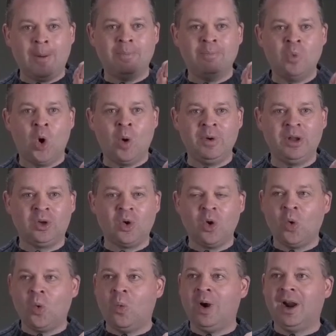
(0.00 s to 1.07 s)
moment
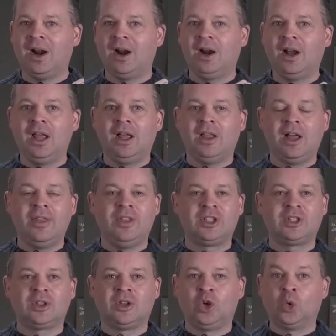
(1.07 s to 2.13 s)
where
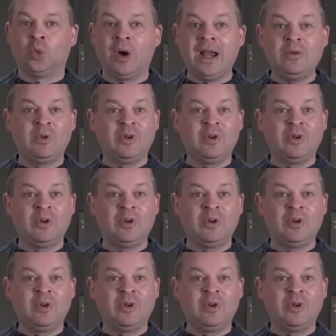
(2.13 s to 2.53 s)
this great